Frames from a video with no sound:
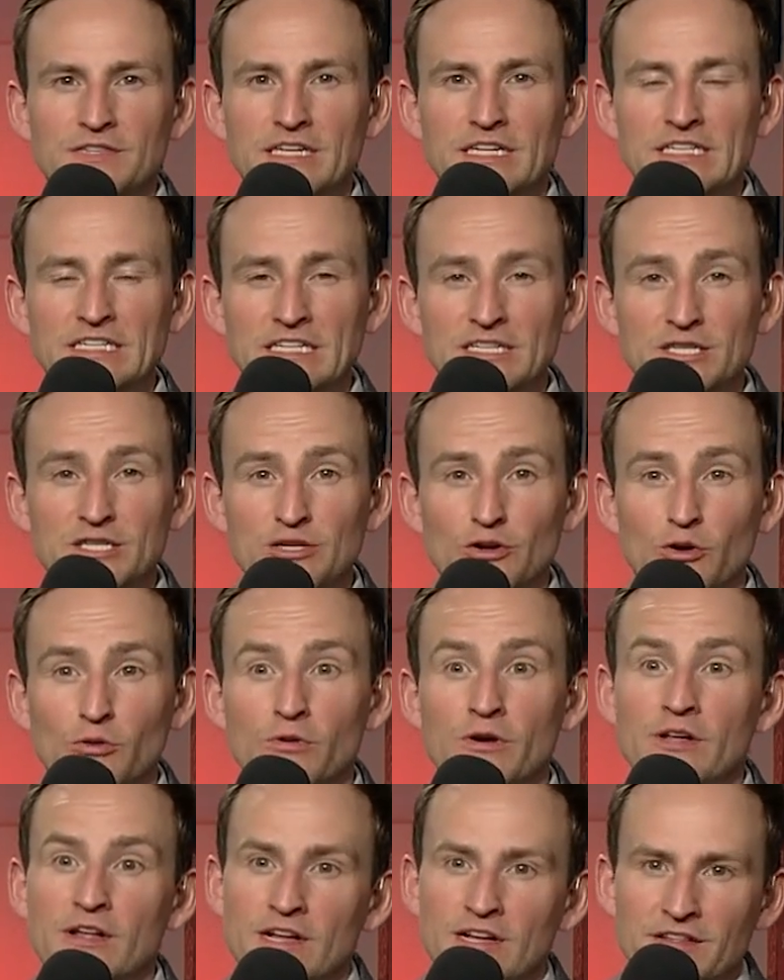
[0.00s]
They did
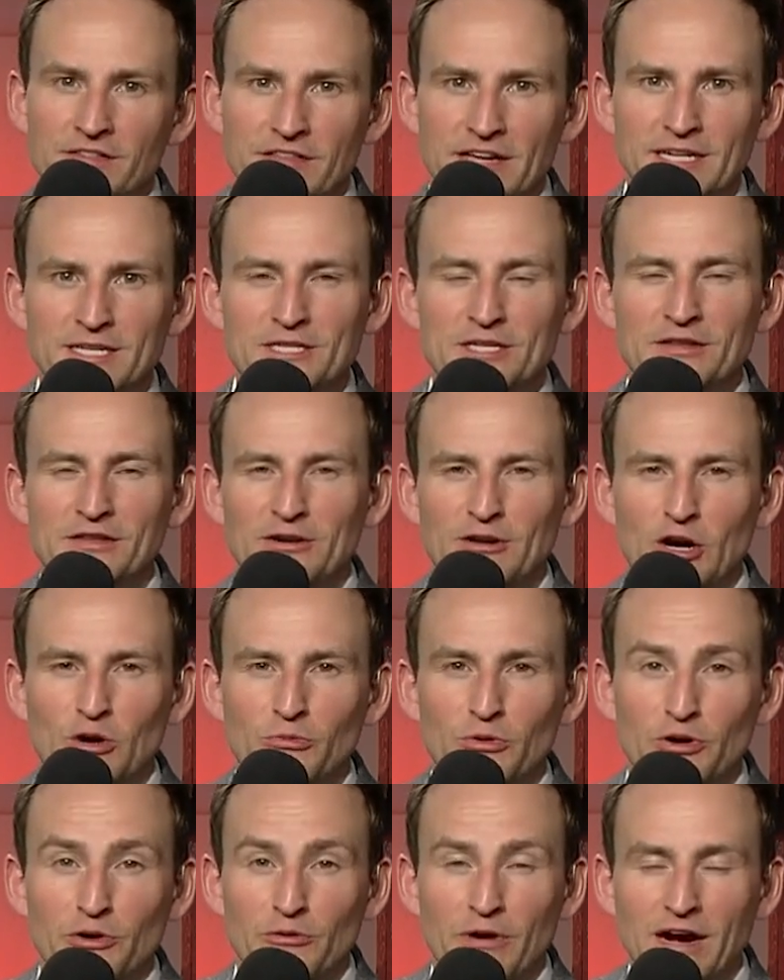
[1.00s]
so thanks to their
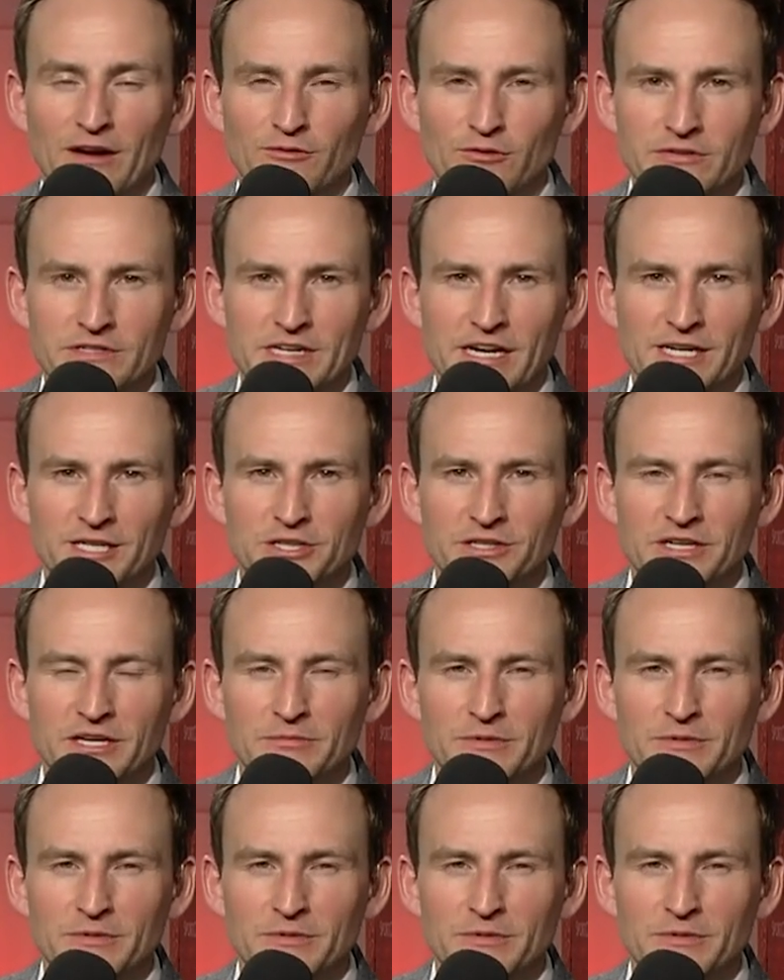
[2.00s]
Alberta rivals, actually.